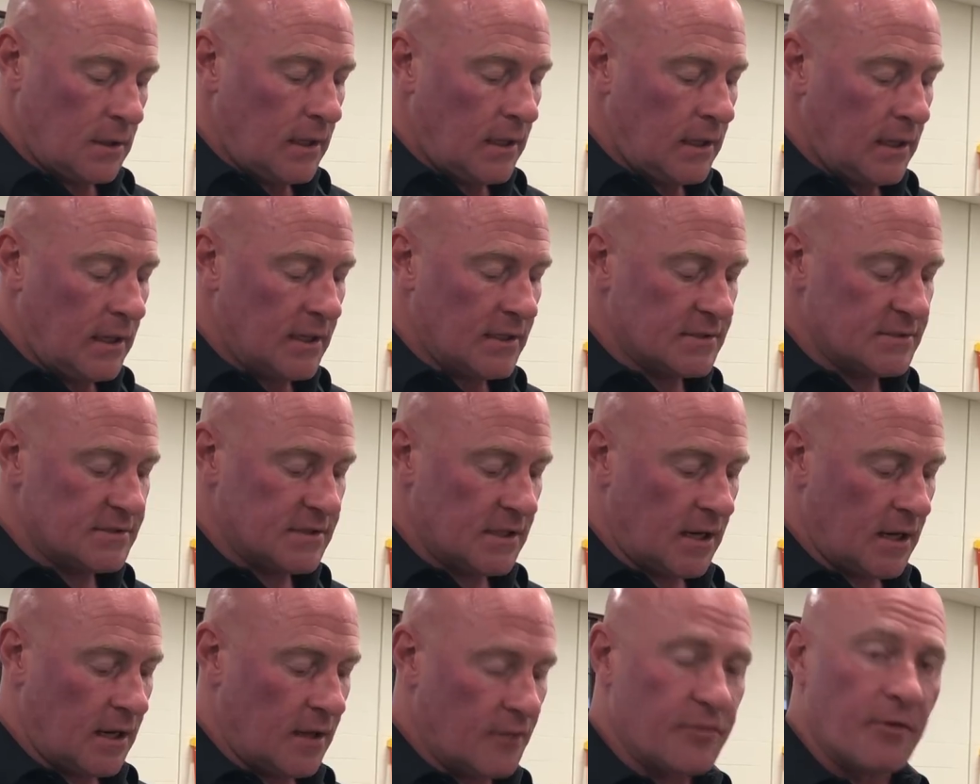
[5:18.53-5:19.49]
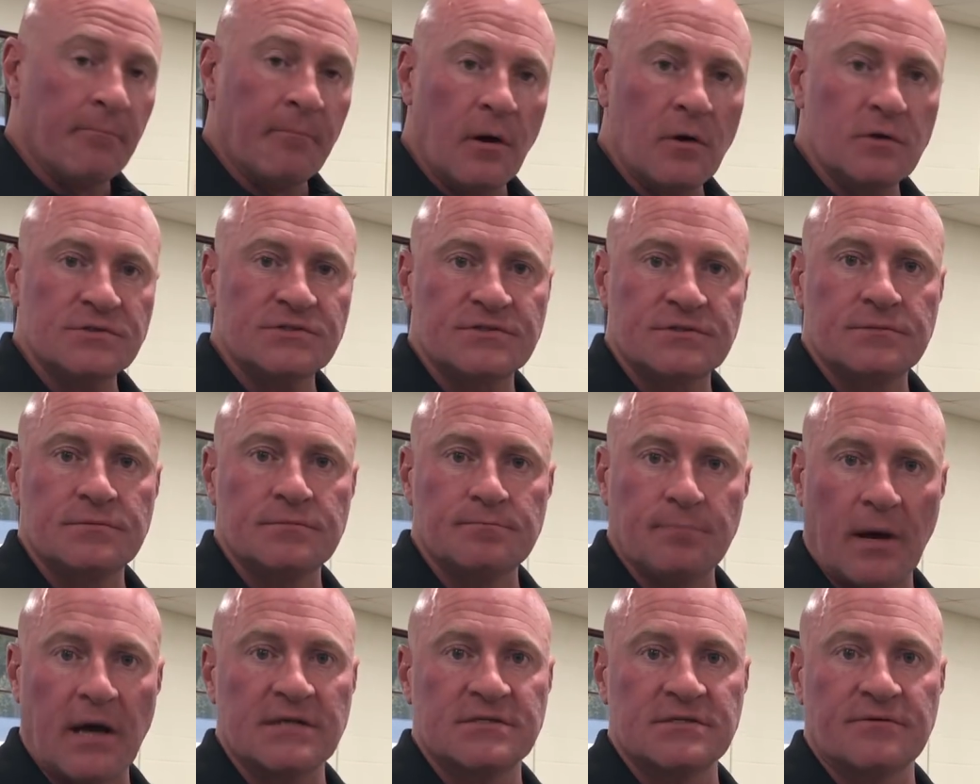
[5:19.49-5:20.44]
is the most
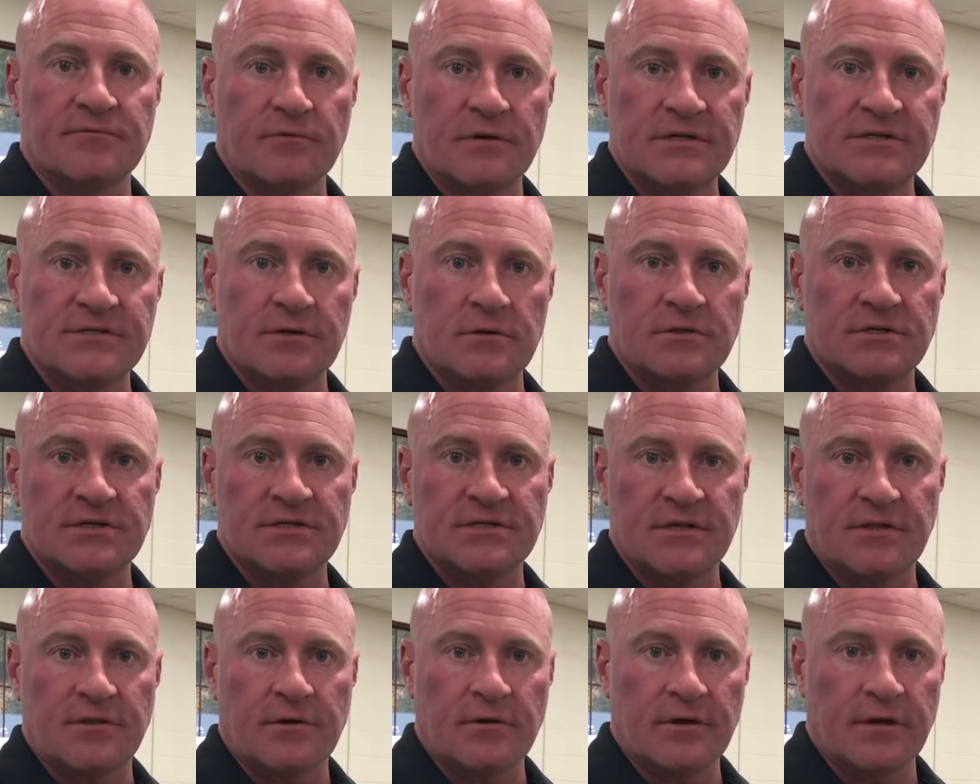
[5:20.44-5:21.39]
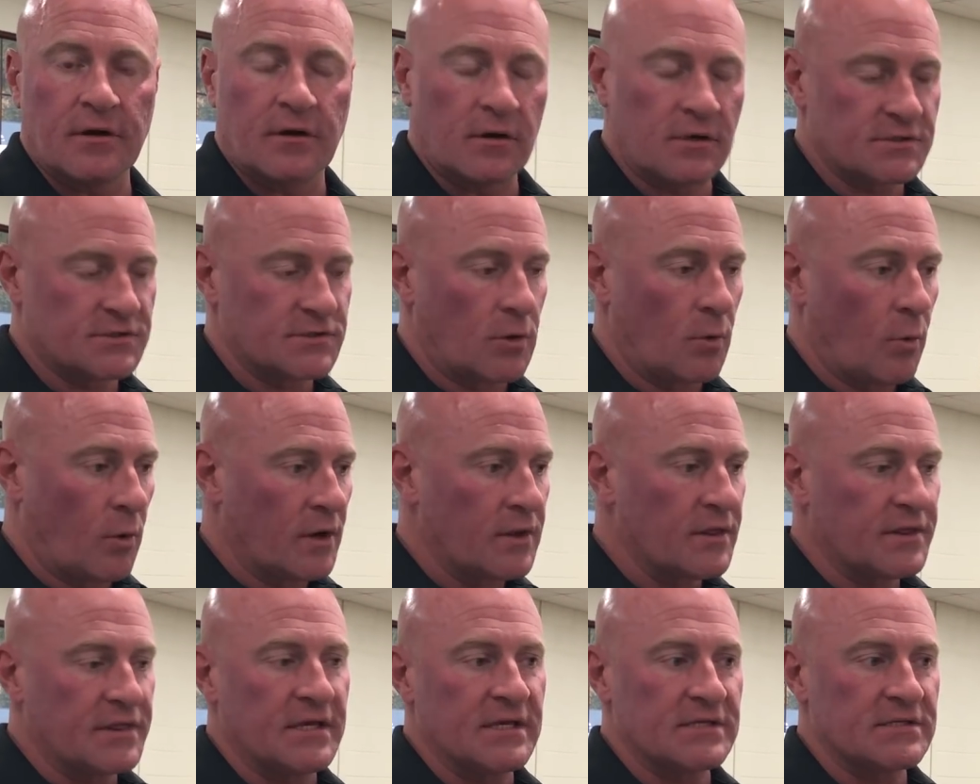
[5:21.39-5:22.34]
positive research is at 30 Hertz. So one of
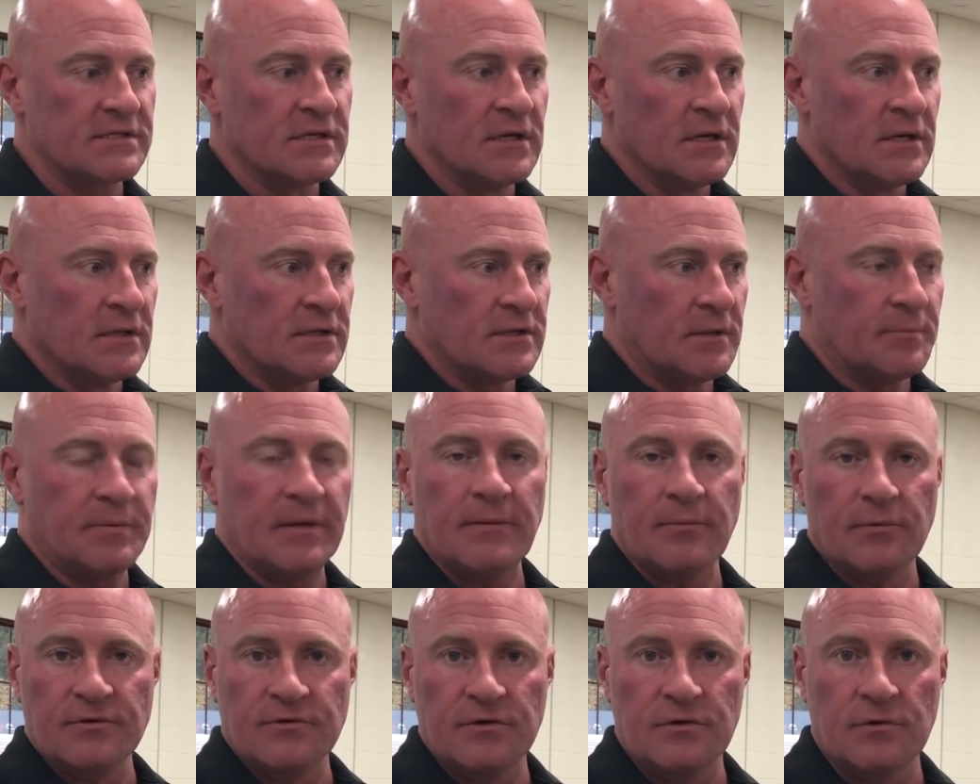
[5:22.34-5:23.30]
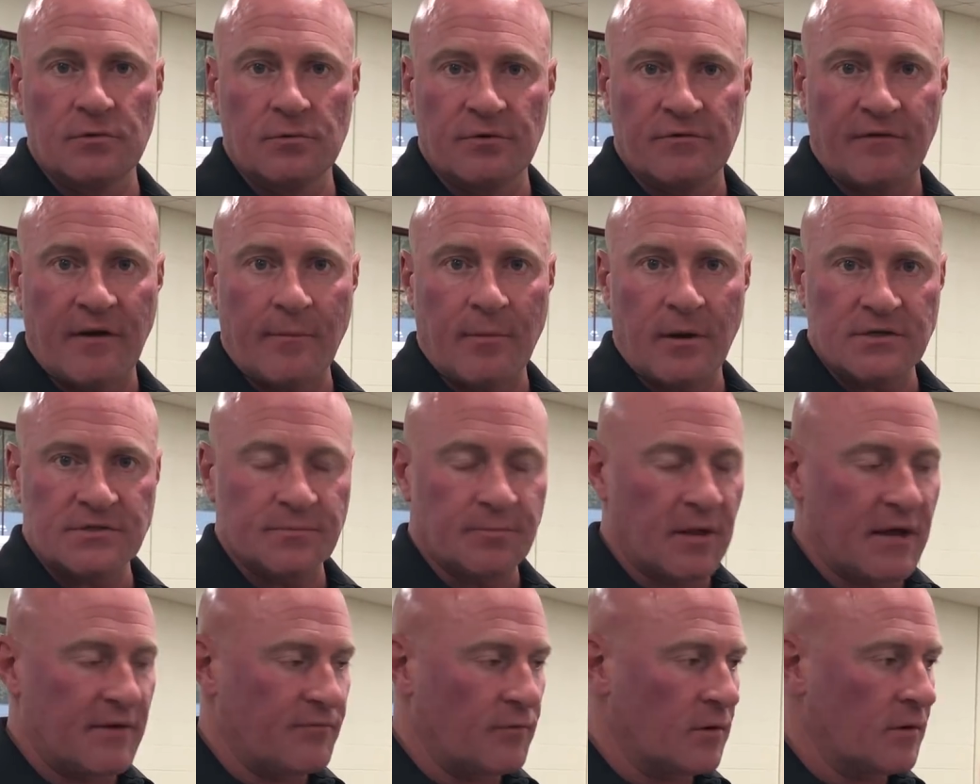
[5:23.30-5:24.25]
the things that people do with vibration
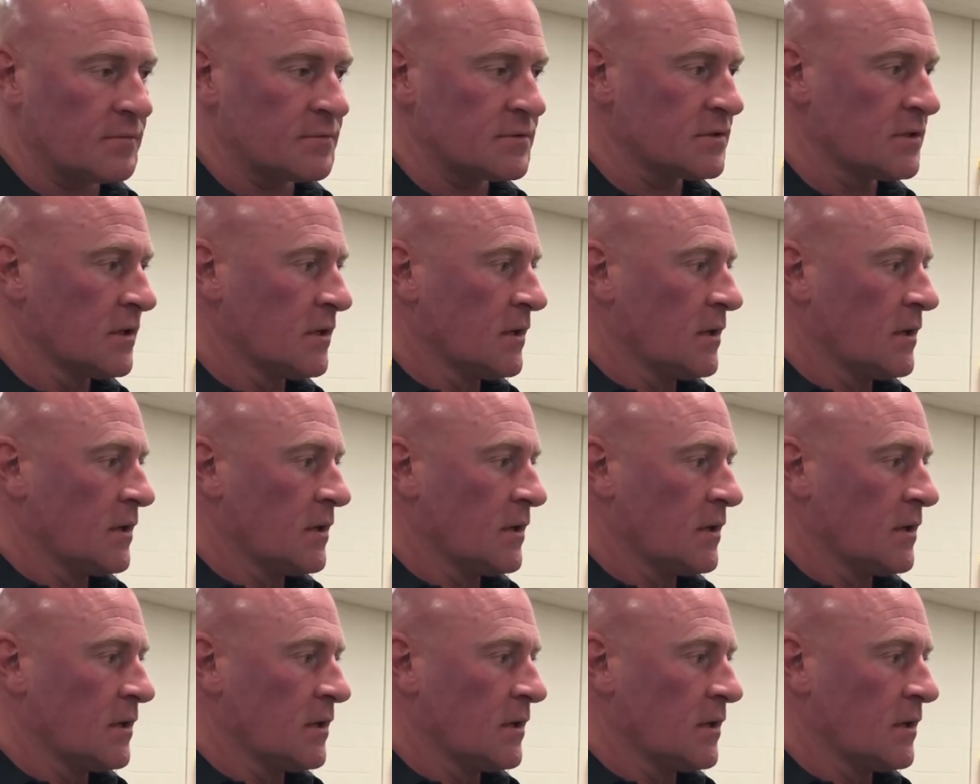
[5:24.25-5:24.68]
platforms,